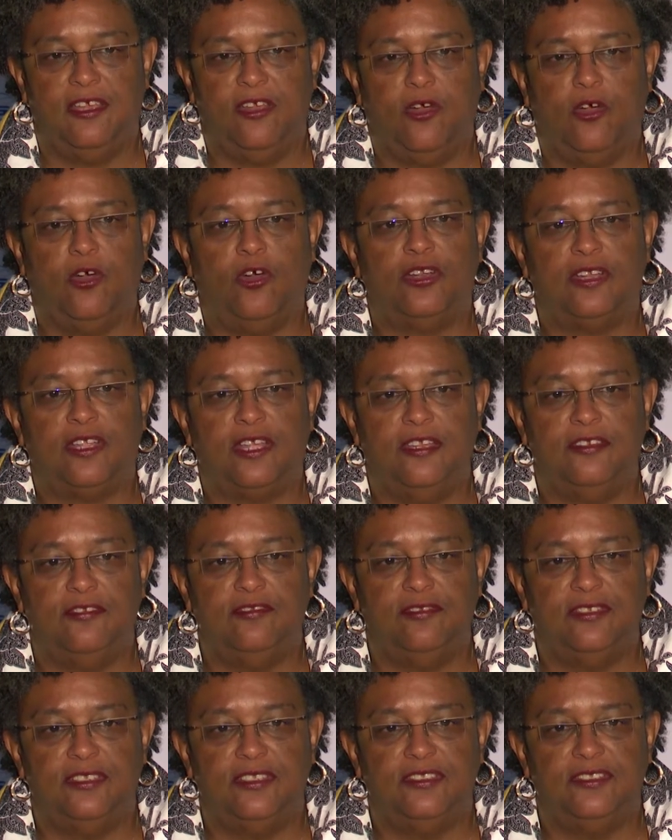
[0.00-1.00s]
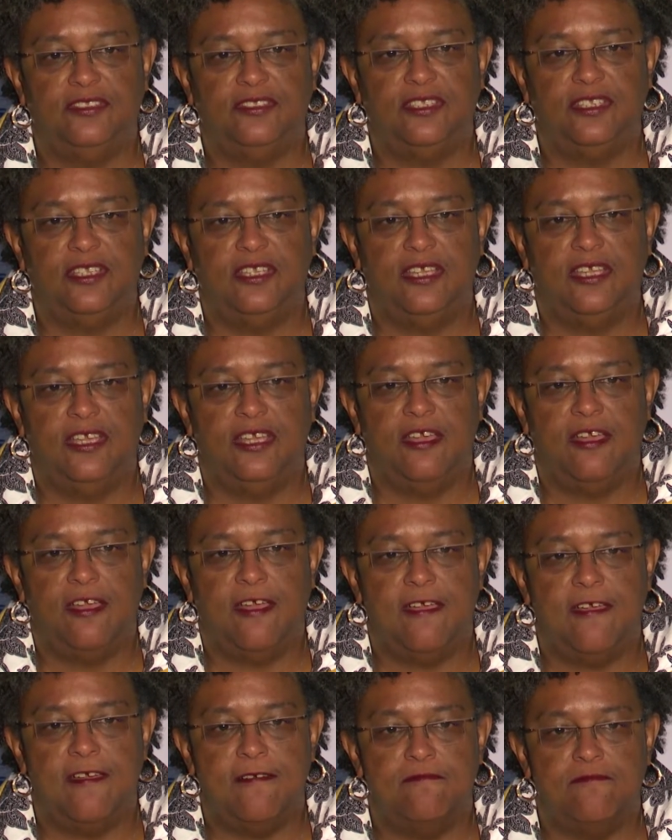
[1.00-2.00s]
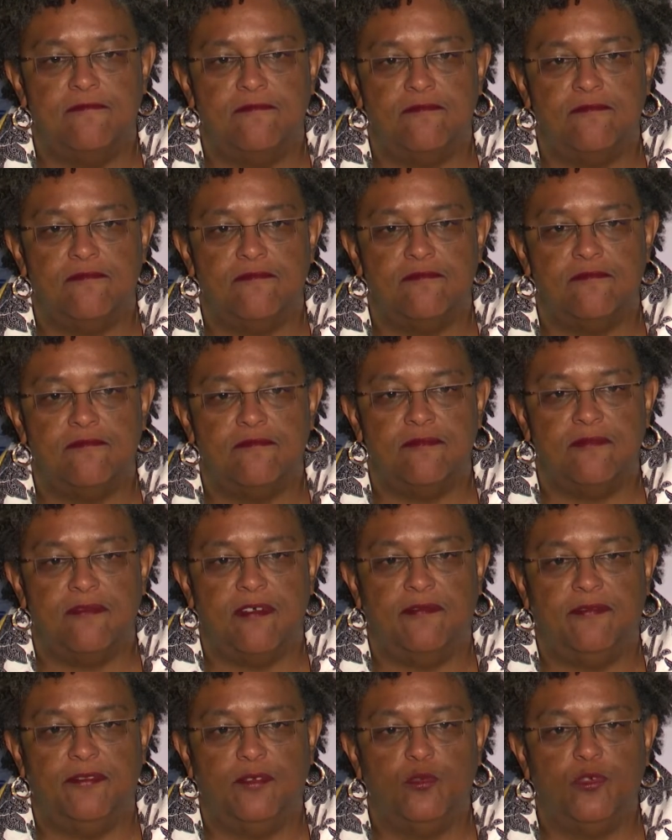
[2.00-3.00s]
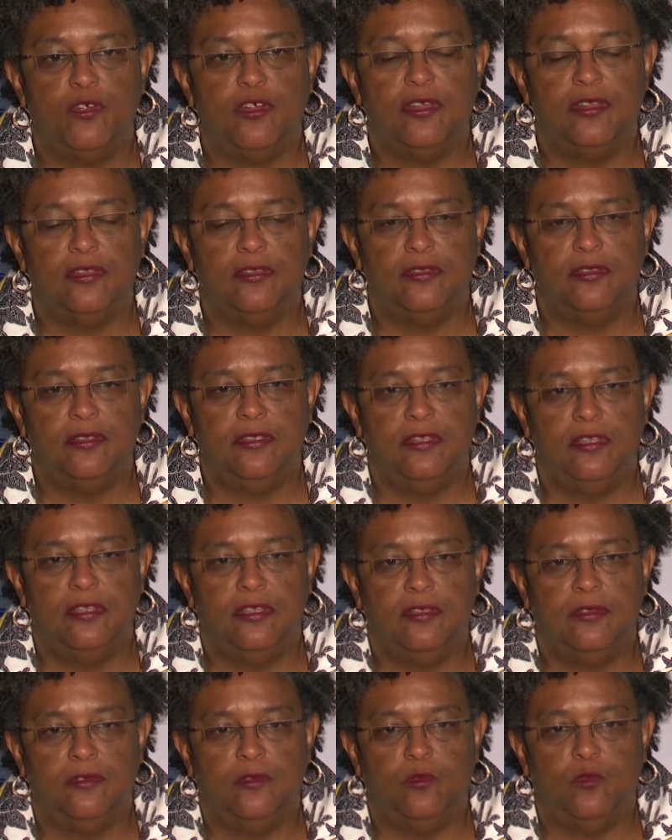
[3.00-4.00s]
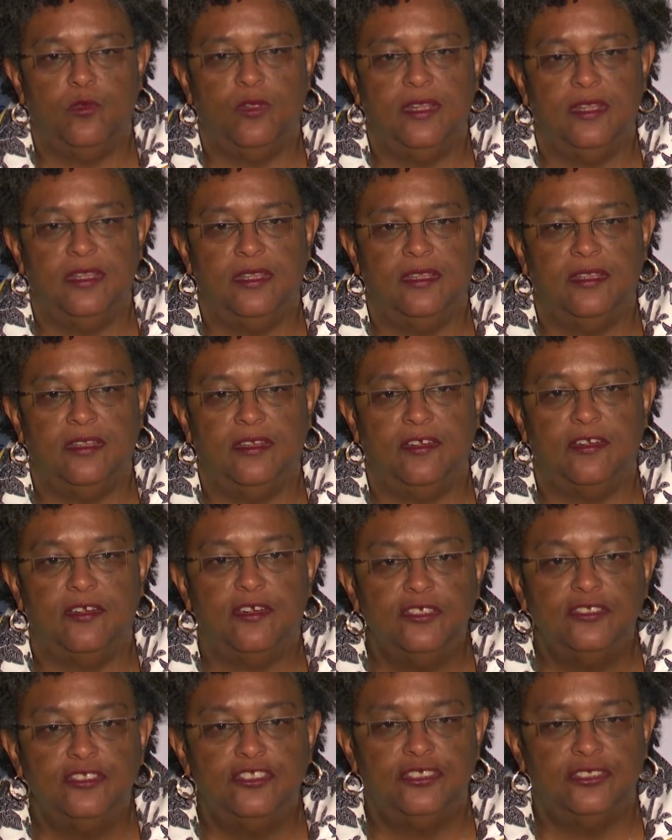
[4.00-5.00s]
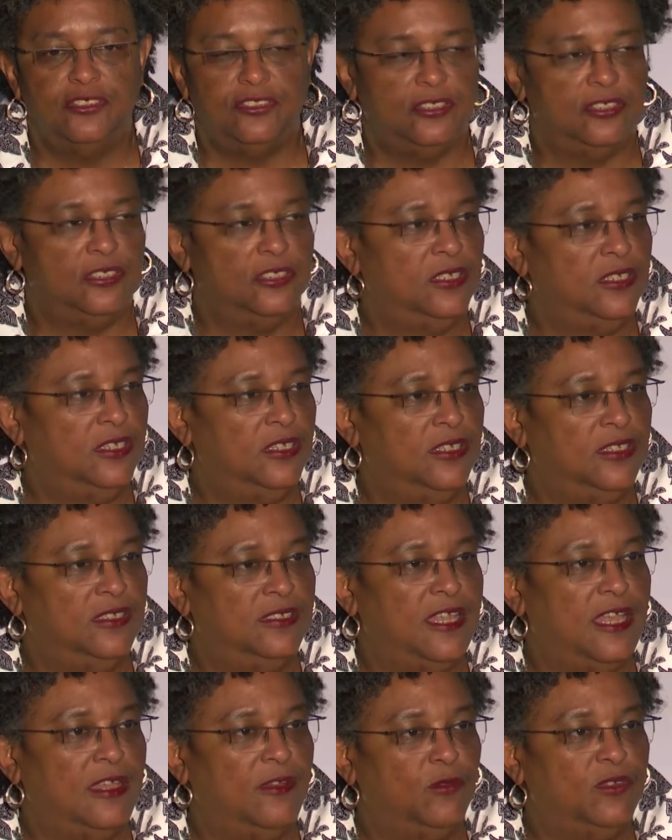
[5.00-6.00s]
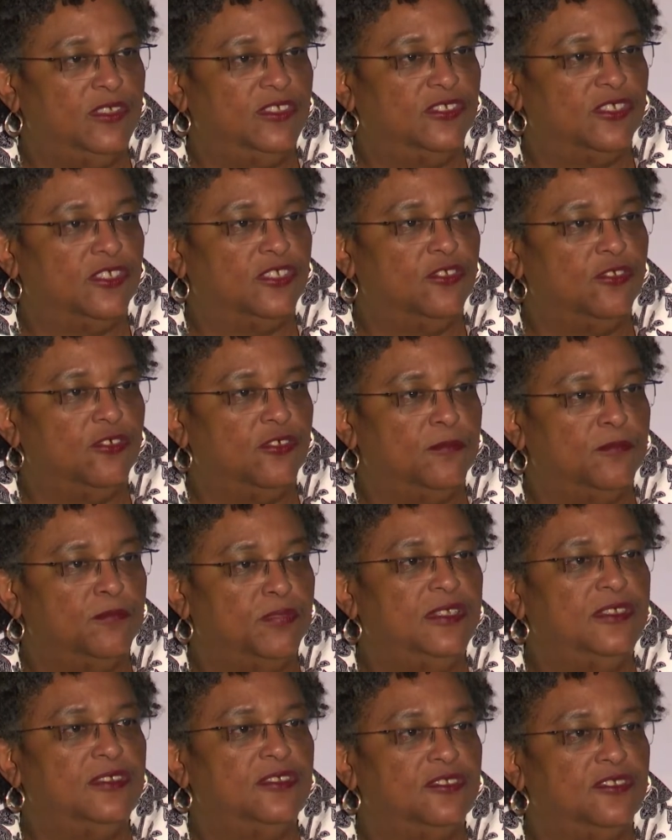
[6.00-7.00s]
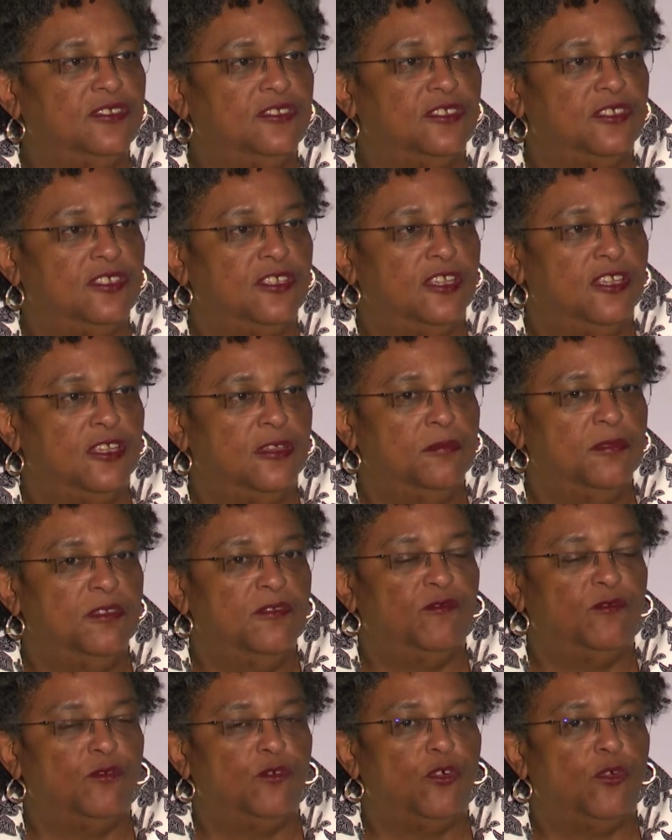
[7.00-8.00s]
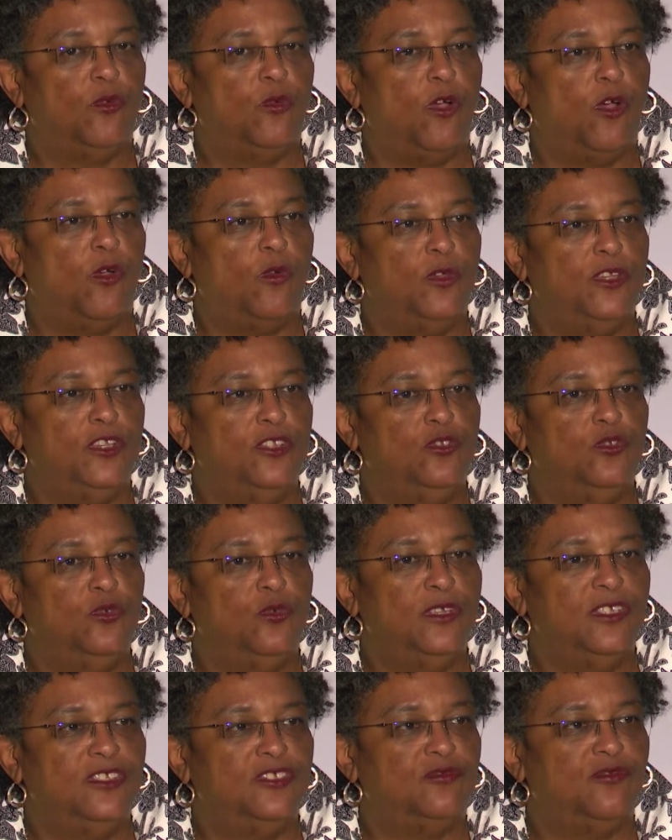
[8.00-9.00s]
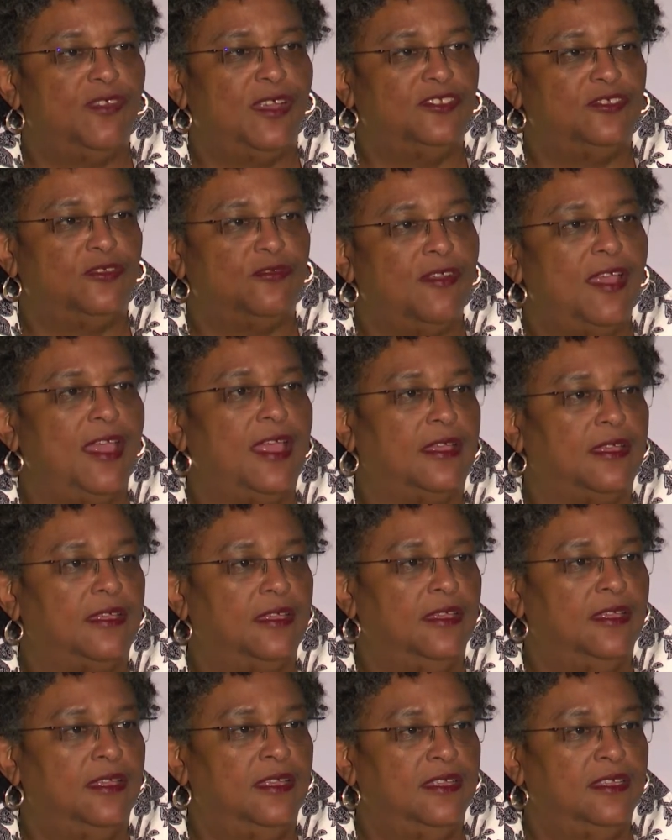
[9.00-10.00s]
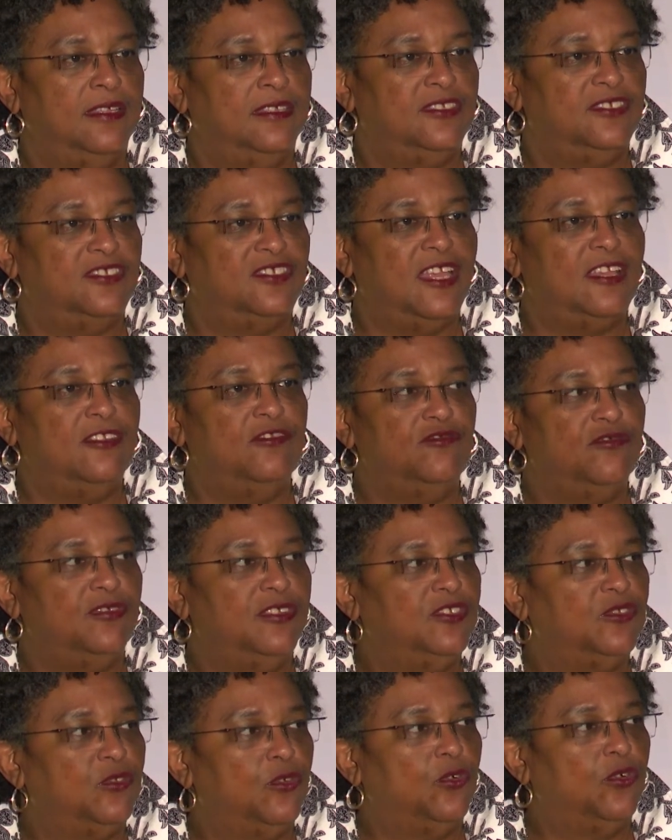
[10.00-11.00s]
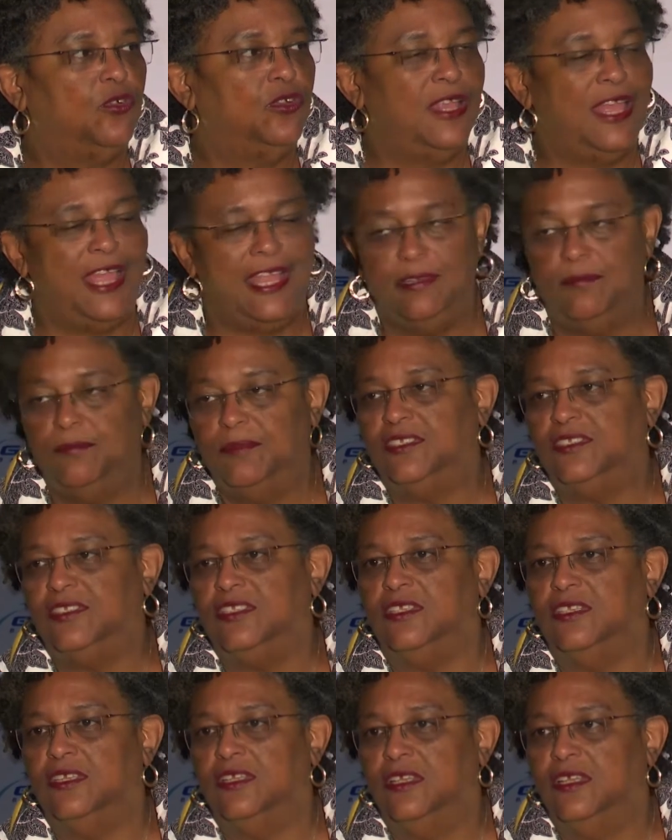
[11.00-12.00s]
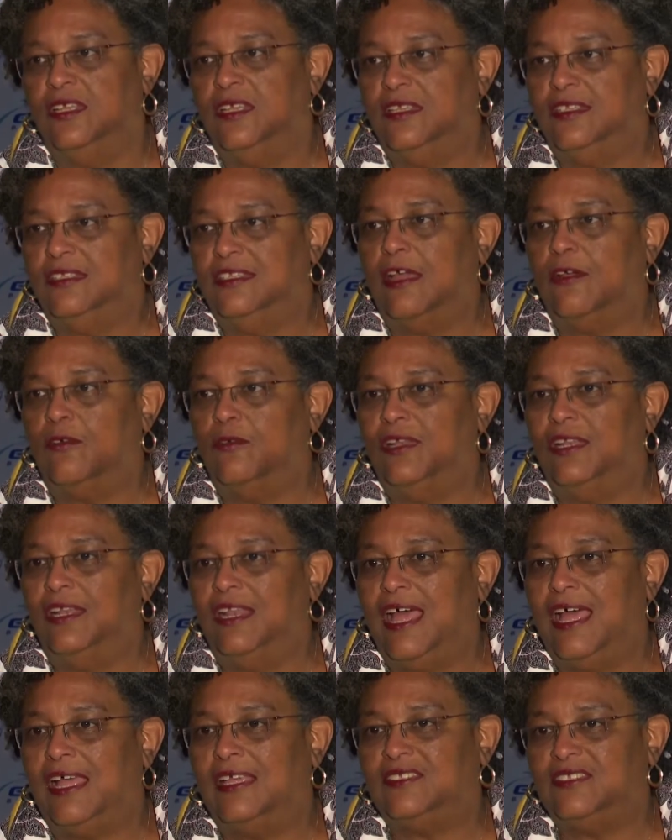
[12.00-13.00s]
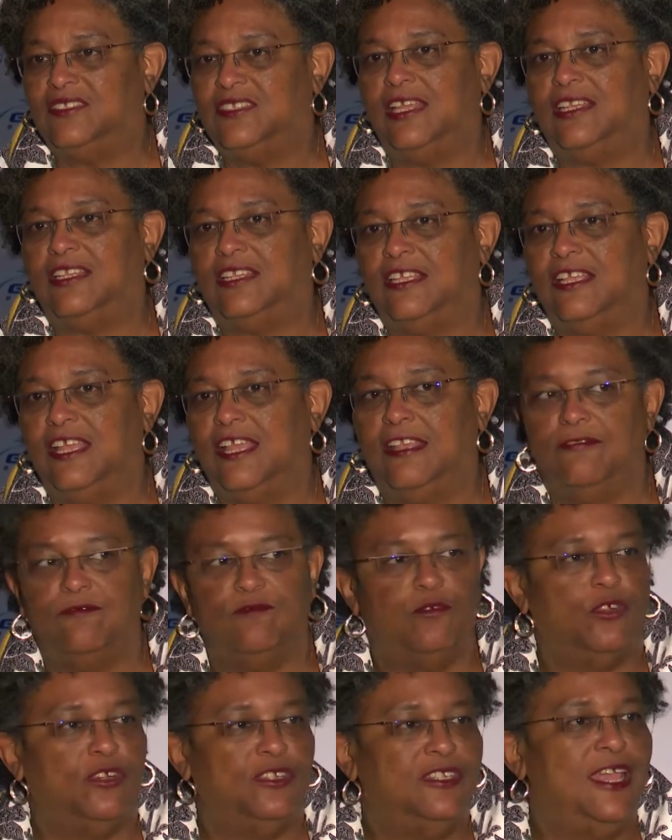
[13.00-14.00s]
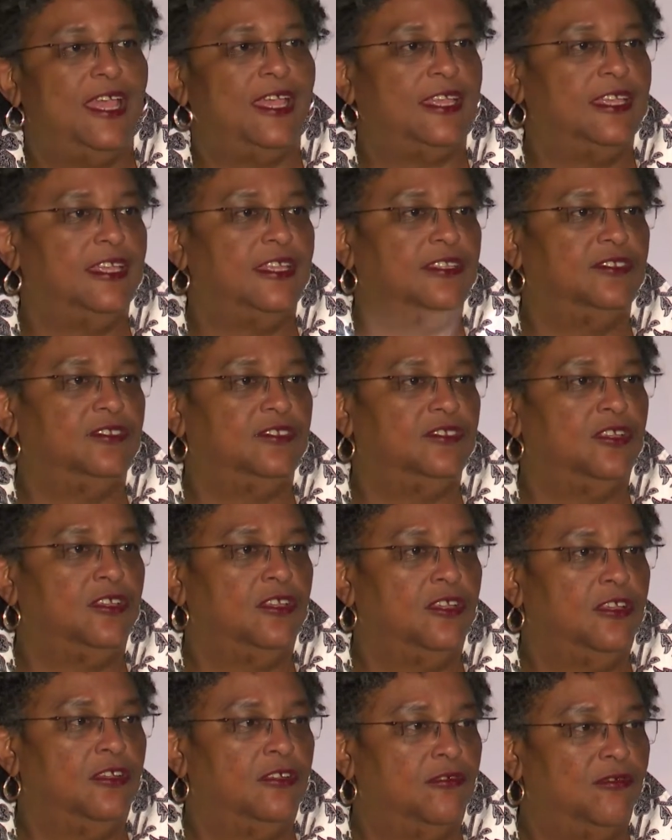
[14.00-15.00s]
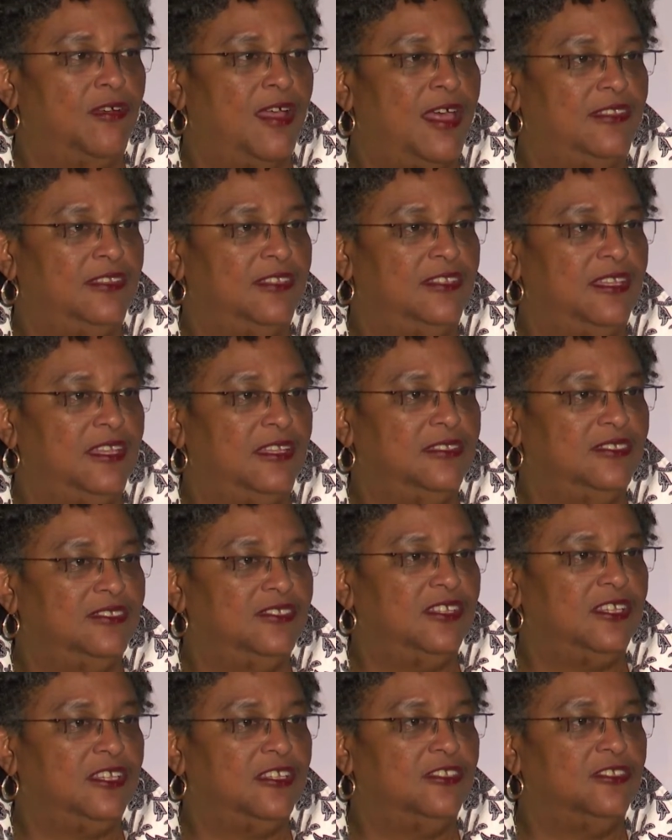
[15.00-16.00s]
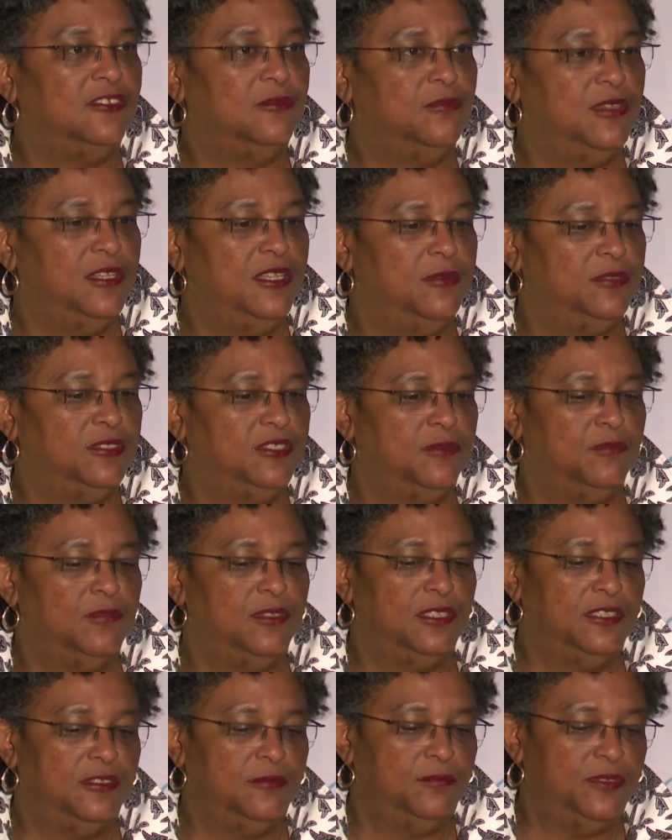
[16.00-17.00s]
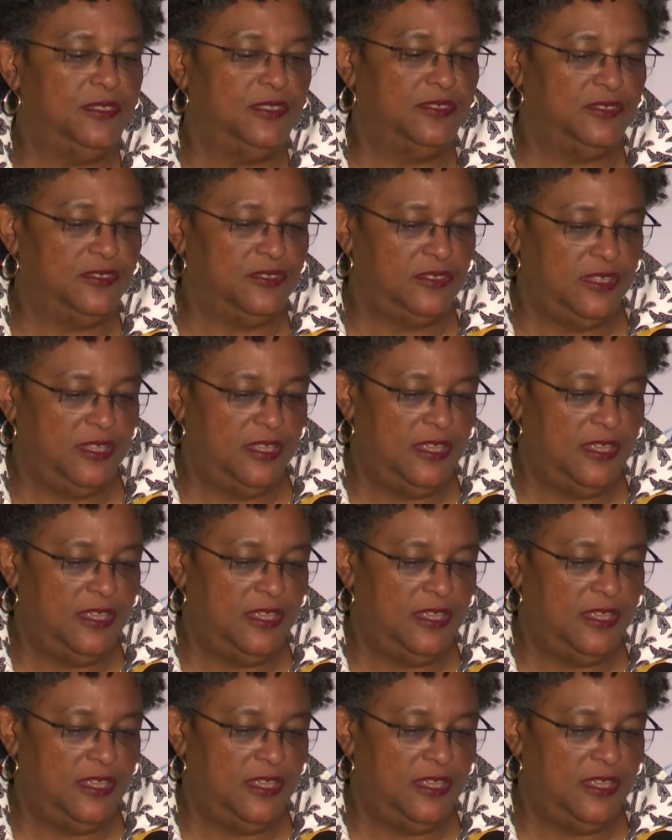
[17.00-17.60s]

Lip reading: all countries of the world will urge that we secure peace before what we do is resurrect centuries-old enmity that will last yet again for decades, rather than seeking to be able to build a peace.